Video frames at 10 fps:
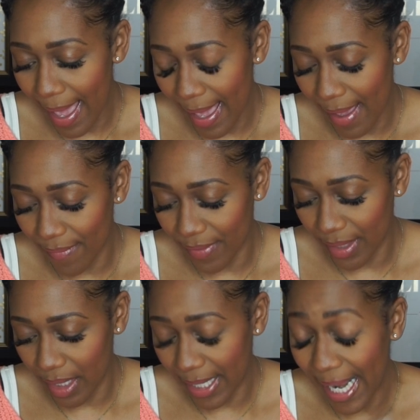have
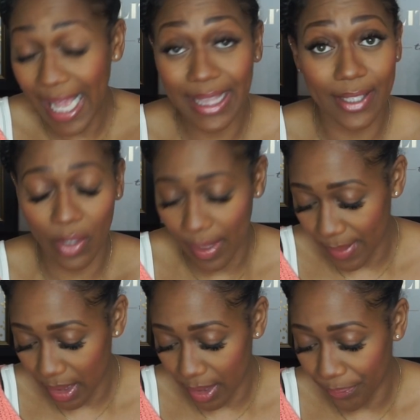and I got this on
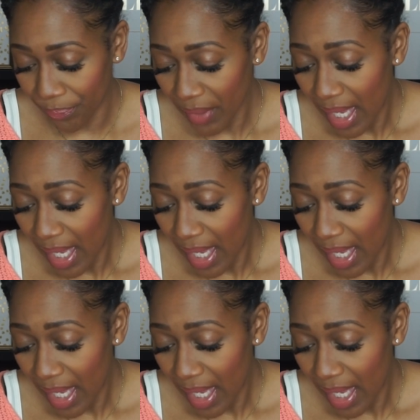Amazon.